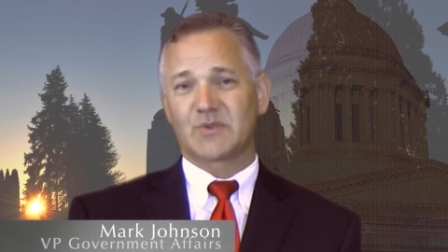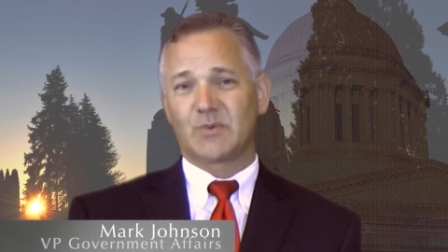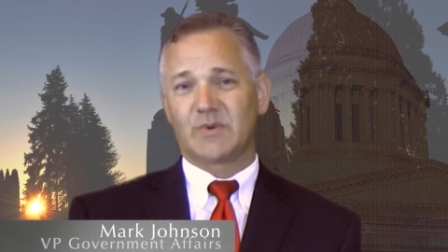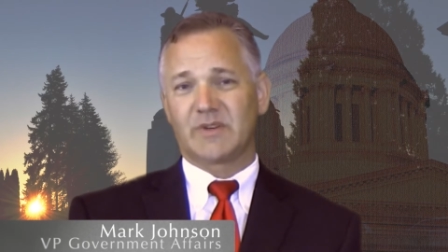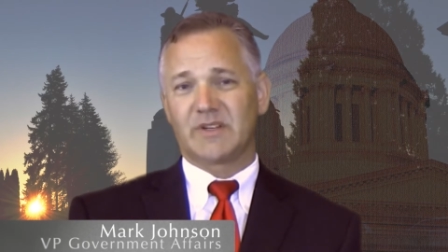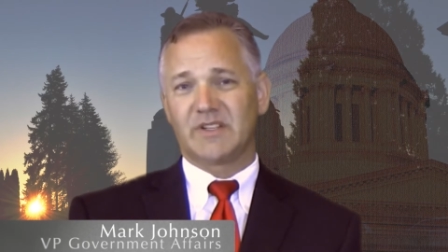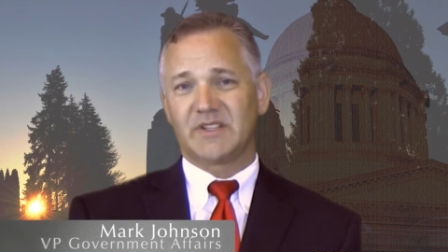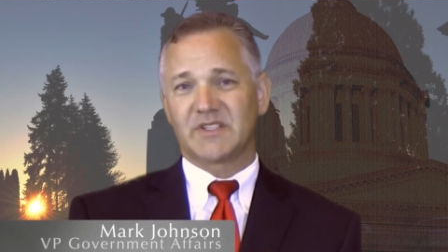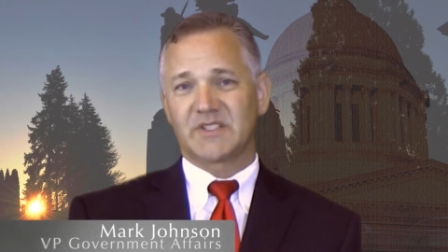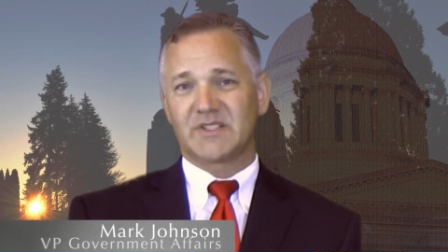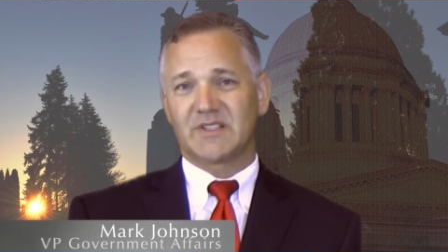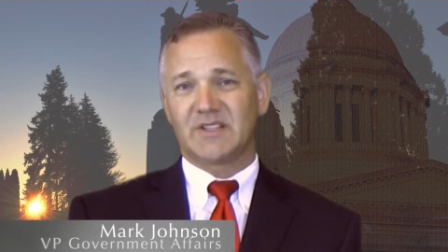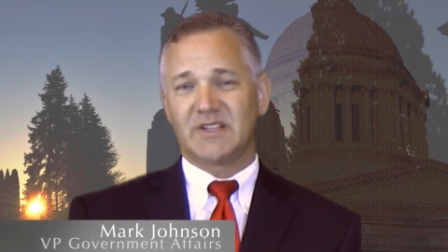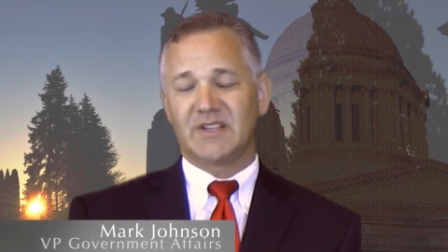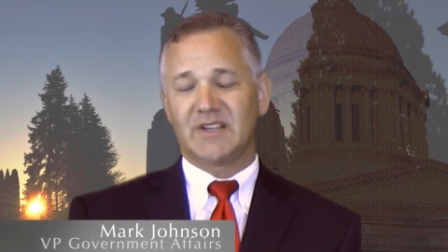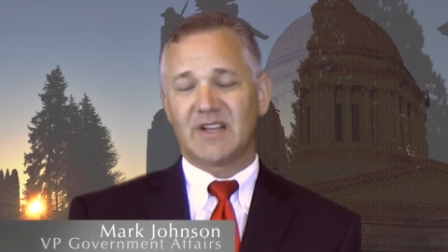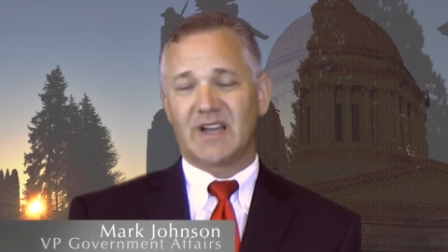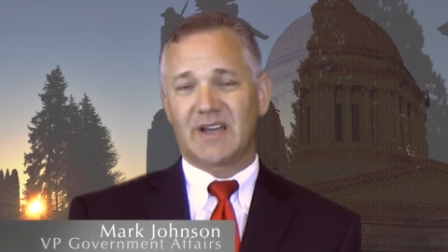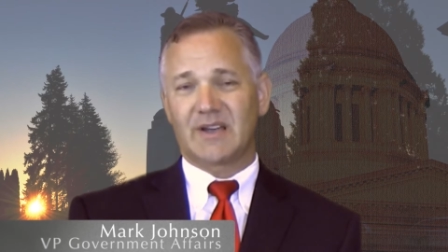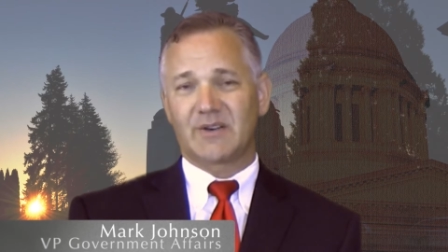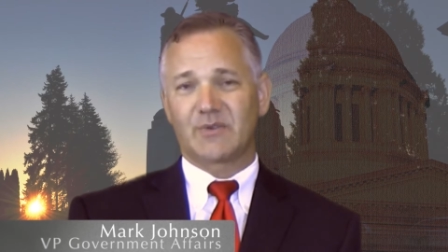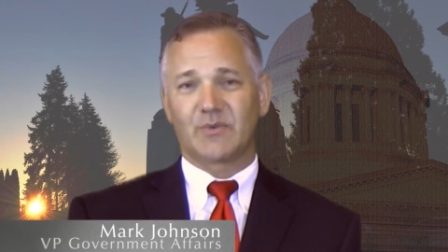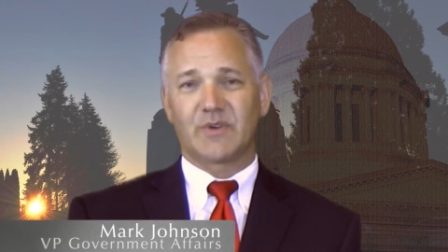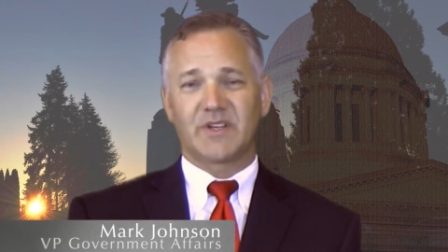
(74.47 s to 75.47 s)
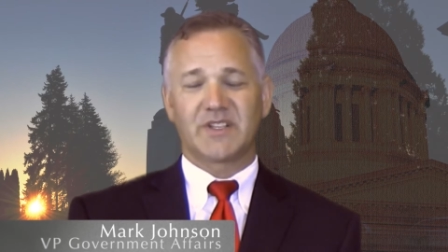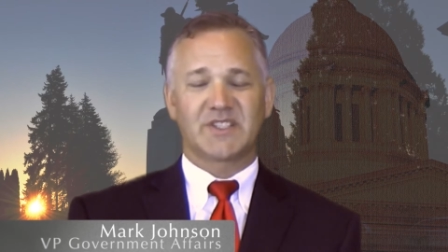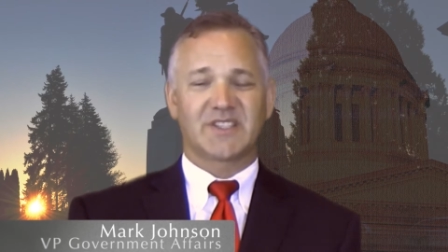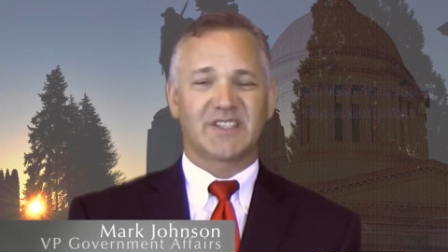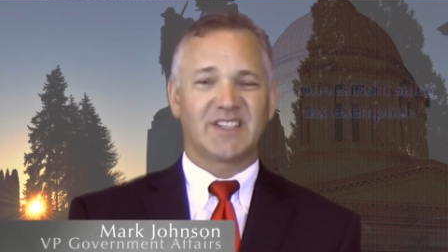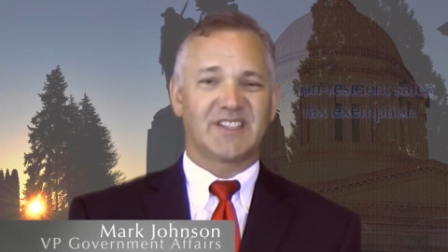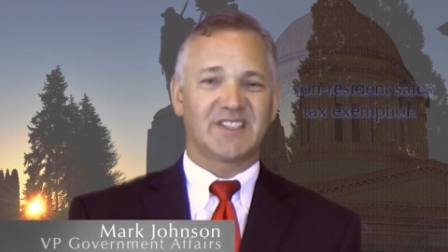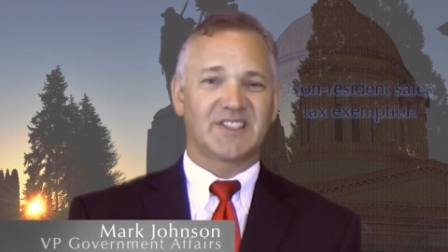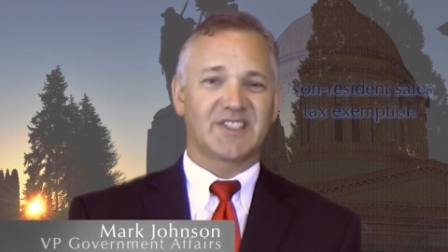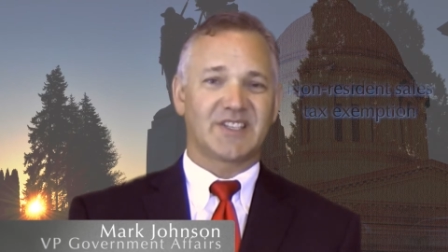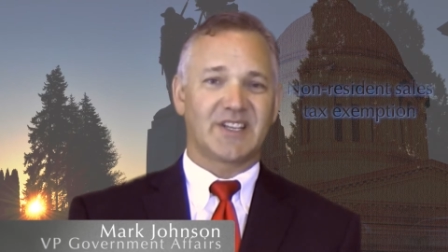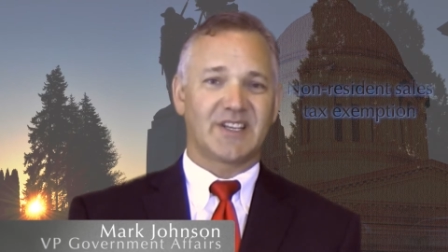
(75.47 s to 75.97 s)
one is the
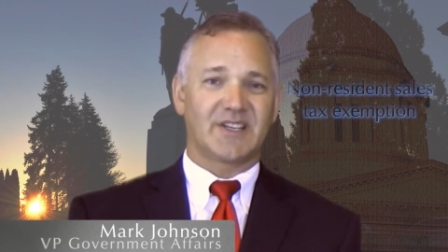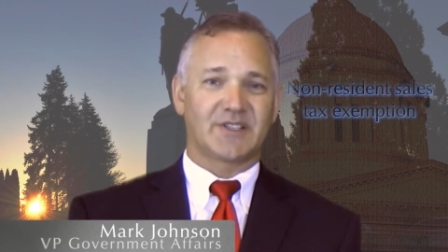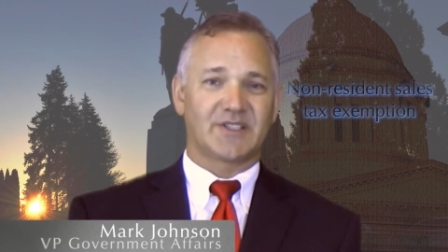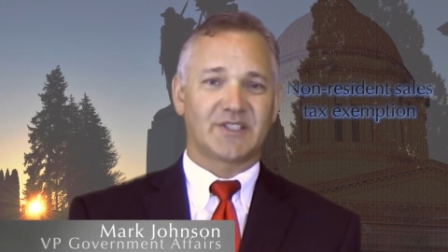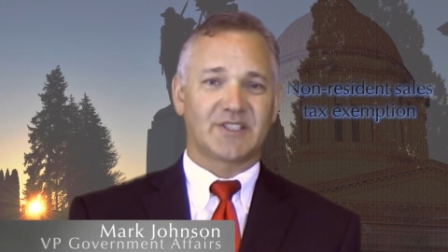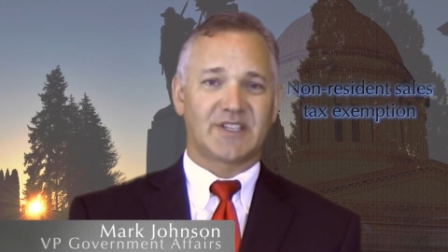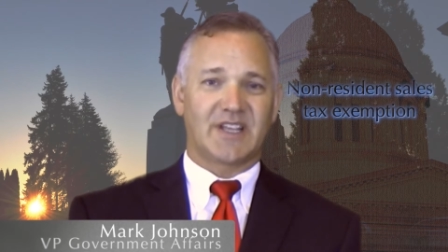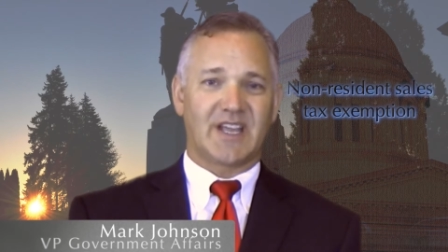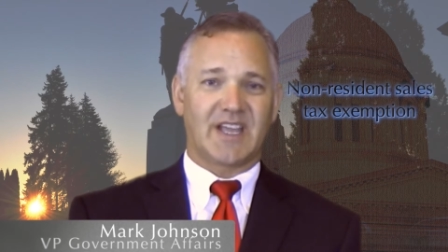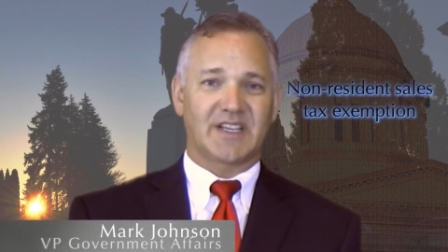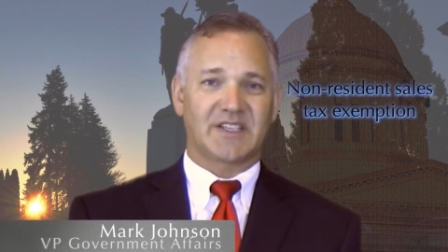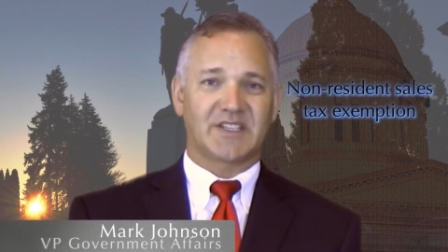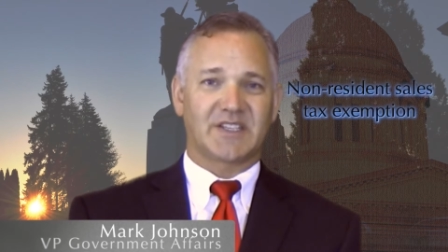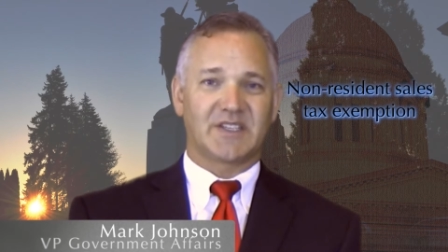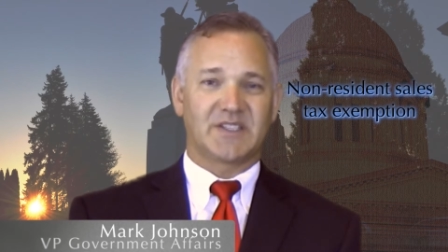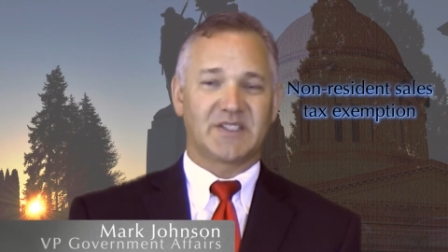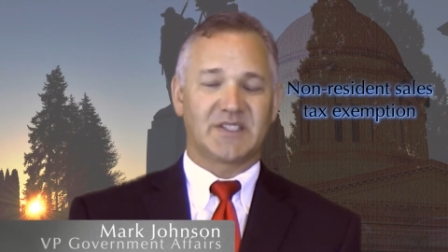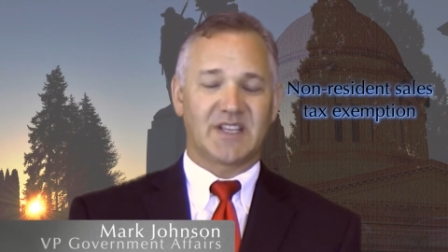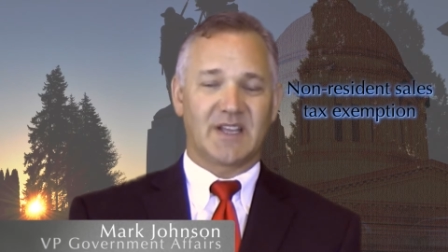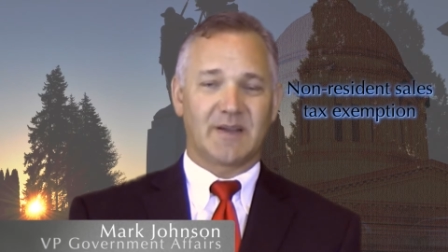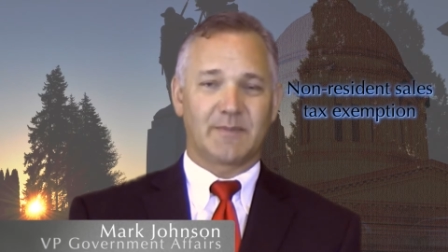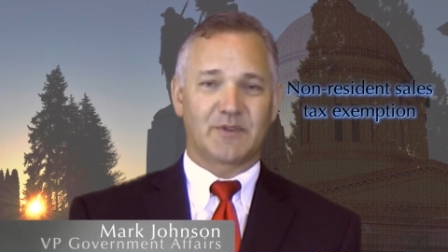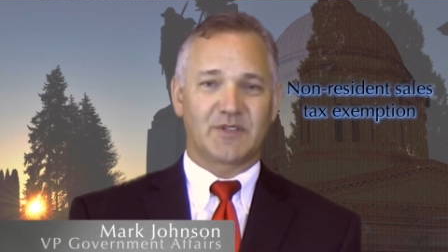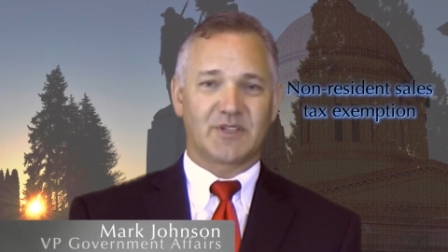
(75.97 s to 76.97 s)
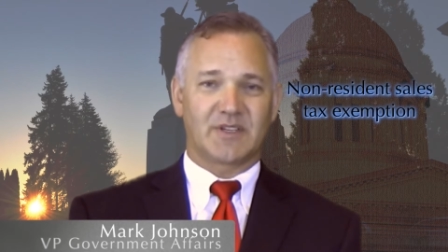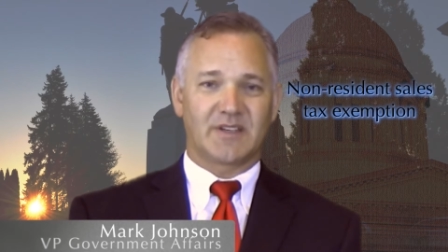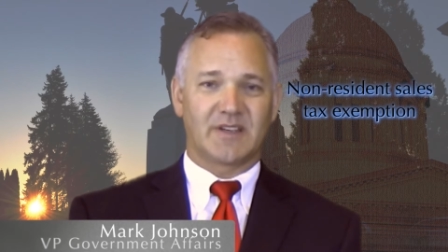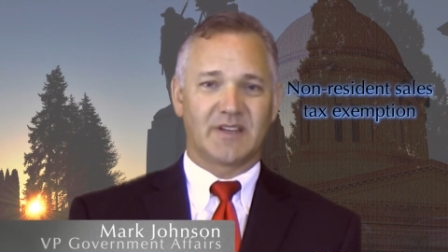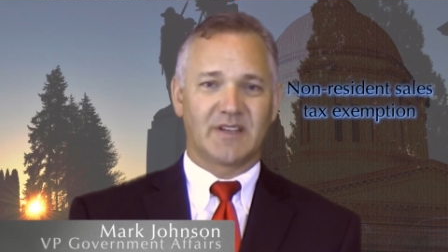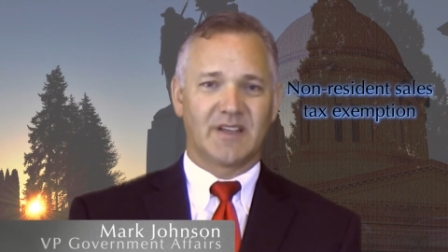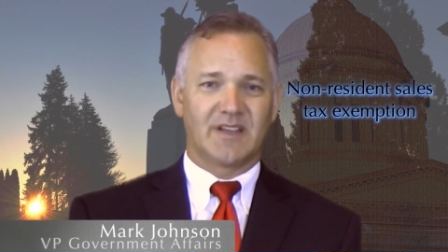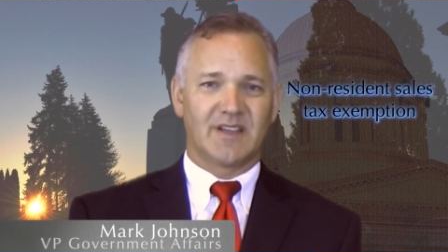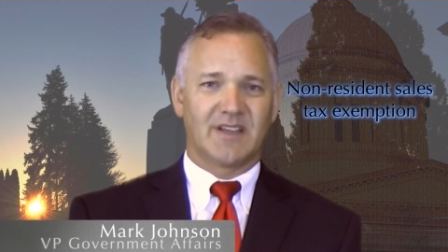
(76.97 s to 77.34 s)
non-resident sales tax exemption.